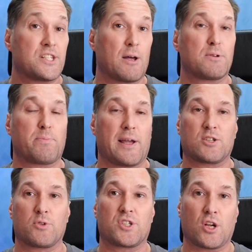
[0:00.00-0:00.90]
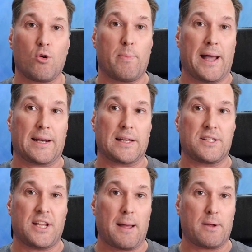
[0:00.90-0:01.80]
Subspace was so badly
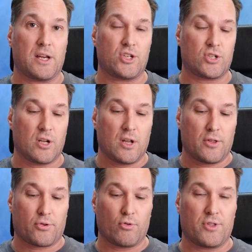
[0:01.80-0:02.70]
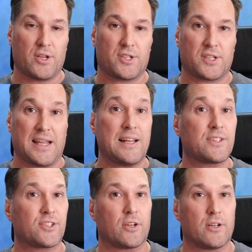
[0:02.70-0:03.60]
damaged through this
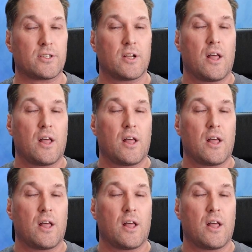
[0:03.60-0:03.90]
incident,